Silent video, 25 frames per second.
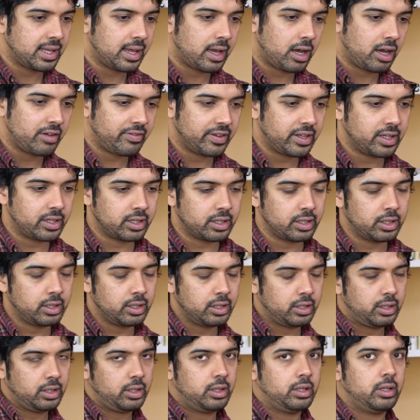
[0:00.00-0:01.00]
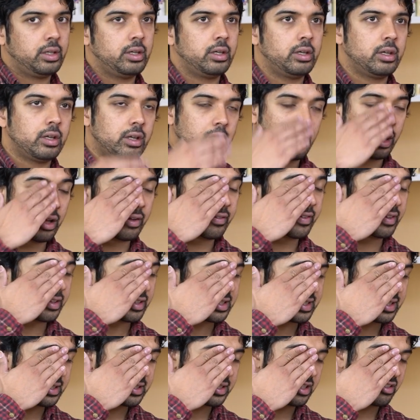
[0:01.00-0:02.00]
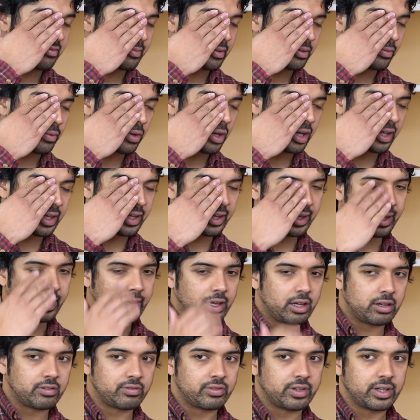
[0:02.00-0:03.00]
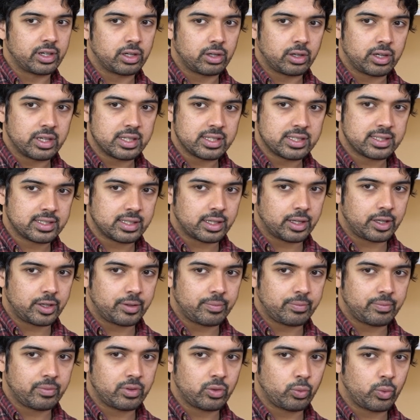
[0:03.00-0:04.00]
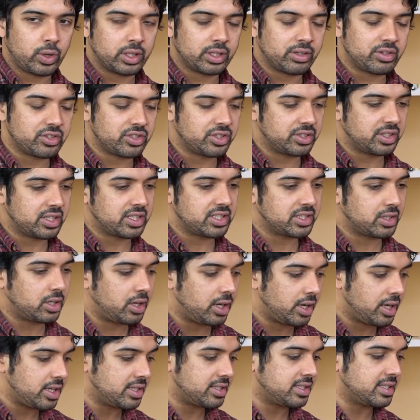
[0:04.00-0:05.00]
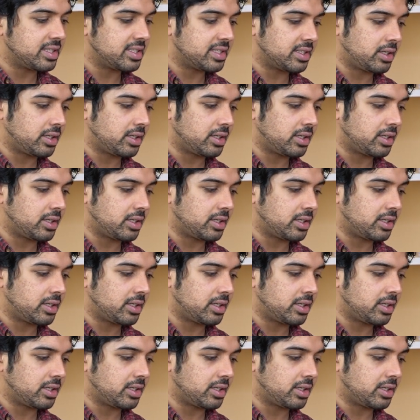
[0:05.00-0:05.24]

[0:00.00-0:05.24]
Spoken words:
Yeah, I think since I've been working here, I've realised whether it's on the sciences